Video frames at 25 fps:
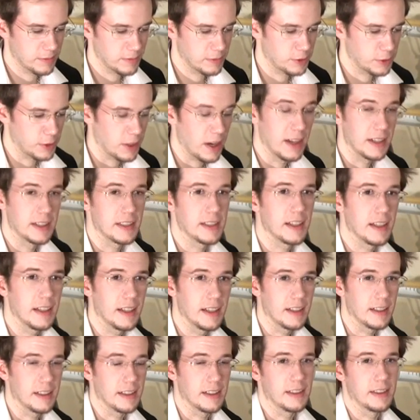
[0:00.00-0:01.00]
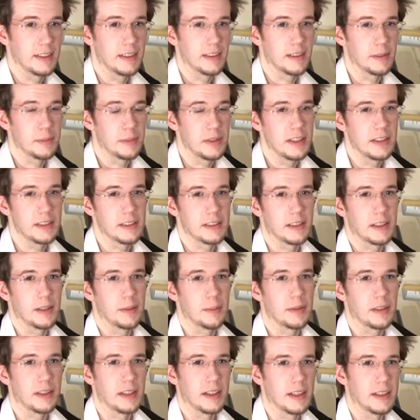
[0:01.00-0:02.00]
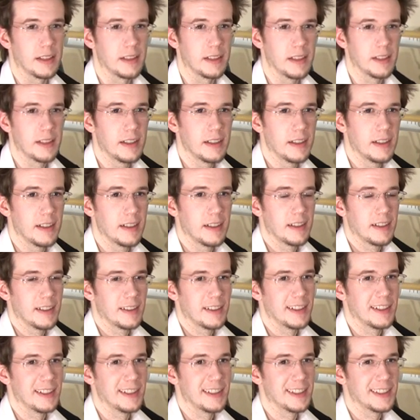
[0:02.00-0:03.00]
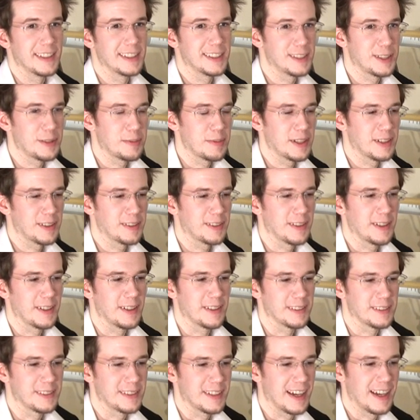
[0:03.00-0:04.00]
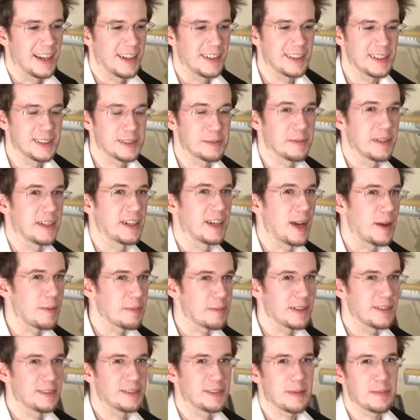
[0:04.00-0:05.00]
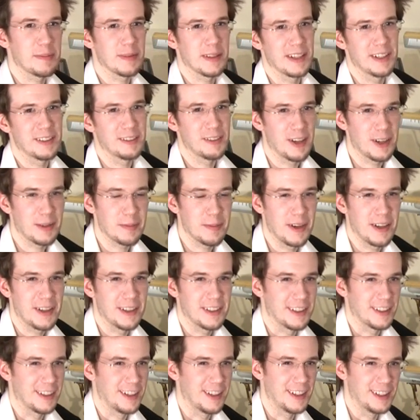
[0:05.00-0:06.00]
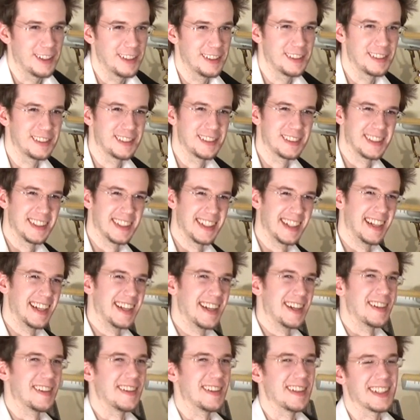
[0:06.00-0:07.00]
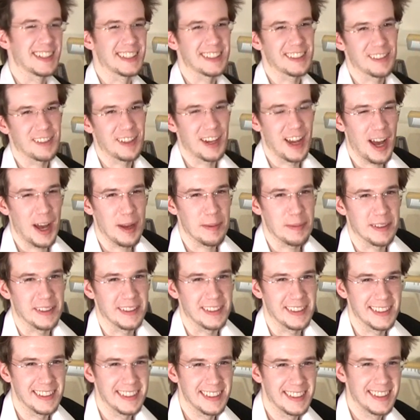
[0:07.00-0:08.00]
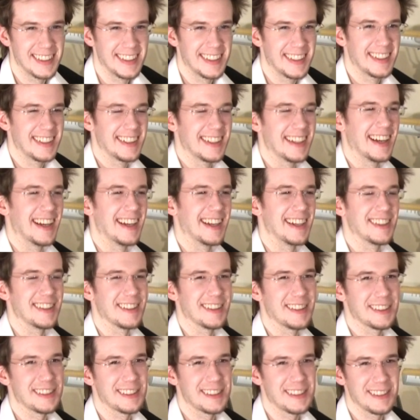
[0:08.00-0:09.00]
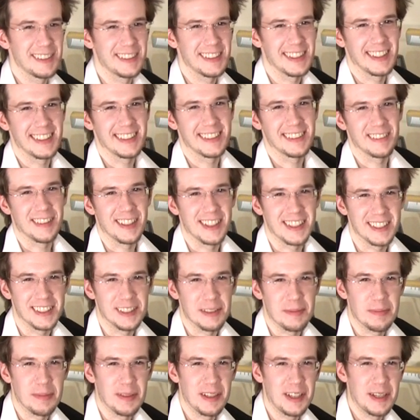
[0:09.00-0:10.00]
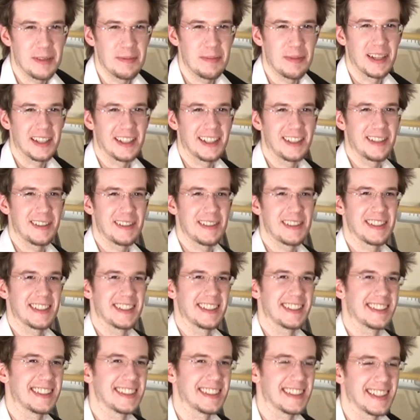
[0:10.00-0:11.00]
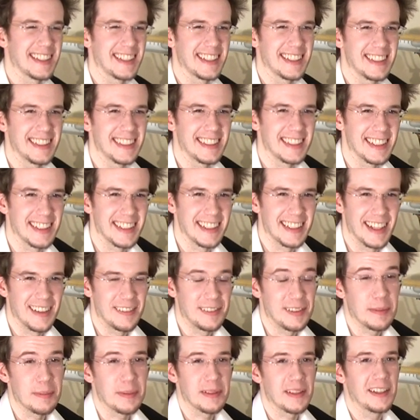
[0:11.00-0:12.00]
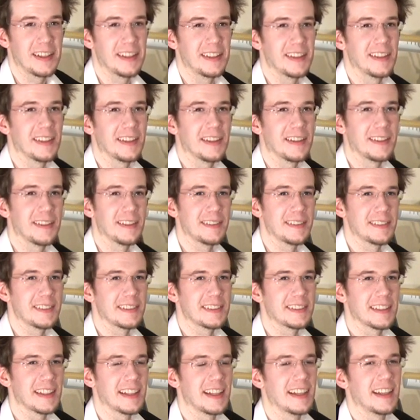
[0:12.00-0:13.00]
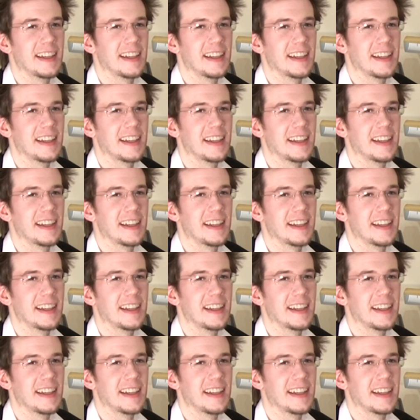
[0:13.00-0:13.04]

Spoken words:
trying to hit in the piece that you're playing is too big for you. Now, this might happen if you're playing Rachmaninoff or Scriabin. Those two tend to write some pretty big chords, and if you're playing those,